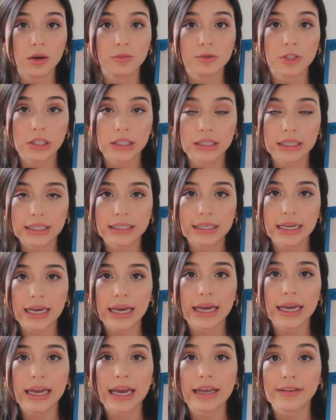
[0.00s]
during the
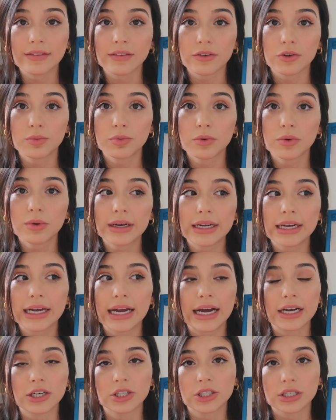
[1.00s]
day. And the little boy
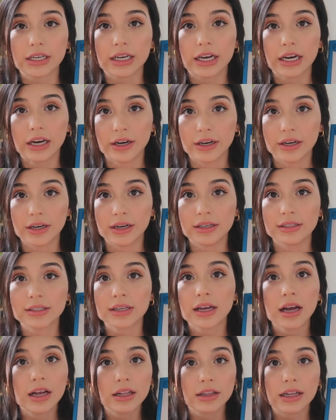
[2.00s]
actually
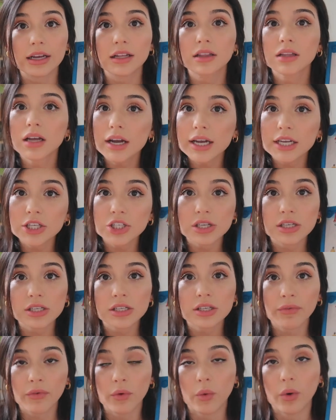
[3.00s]
carries like
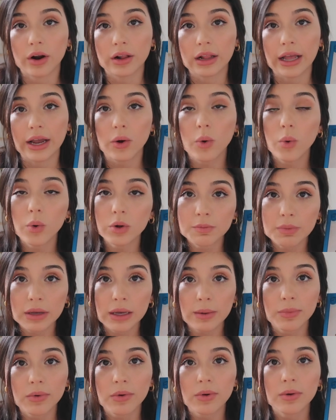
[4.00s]
luggages for like old
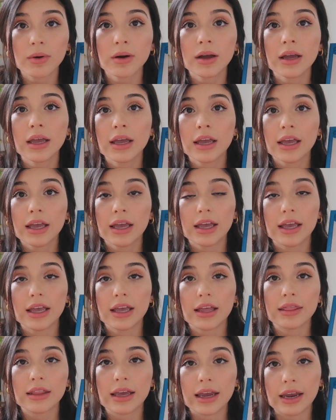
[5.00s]
people
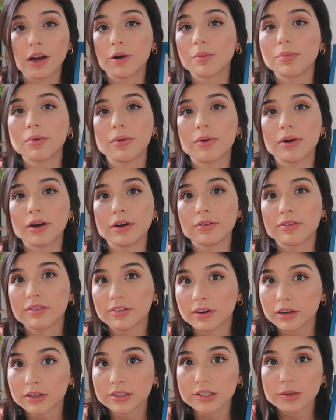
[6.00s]
in the airport
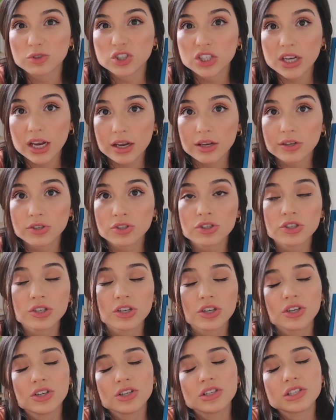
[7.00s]
for some
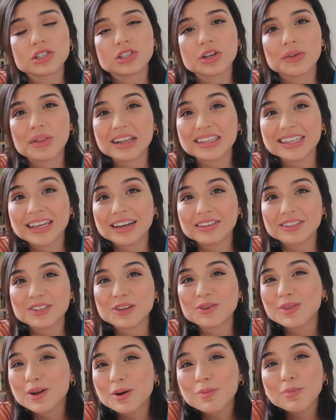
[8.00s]
change. So
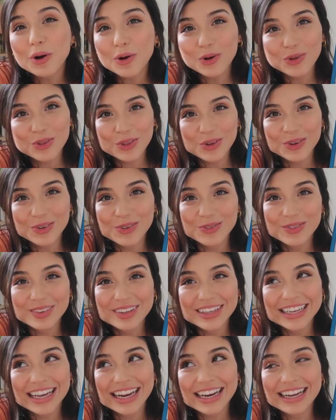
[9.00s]
so they're both
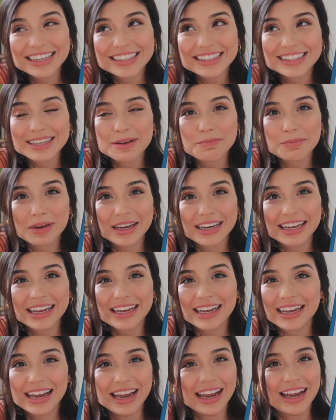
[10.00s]
getting some
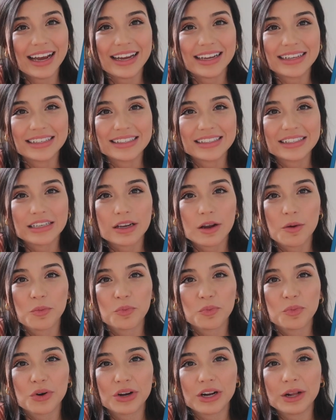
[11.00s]
money, and
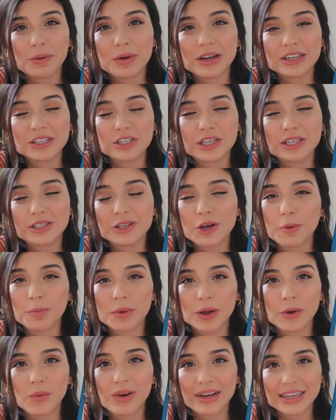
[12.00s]
pretty much he's
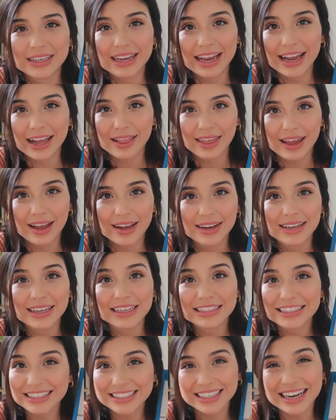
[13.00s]
hoping one day that
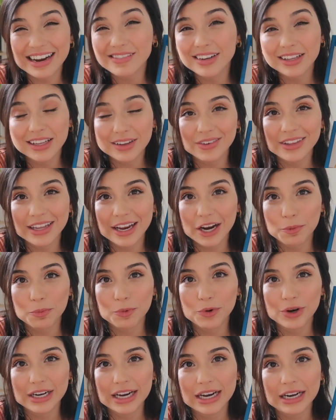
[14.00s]
he doesn't have to live in the
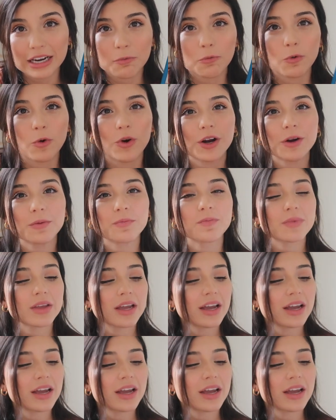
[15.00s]
airport anymore.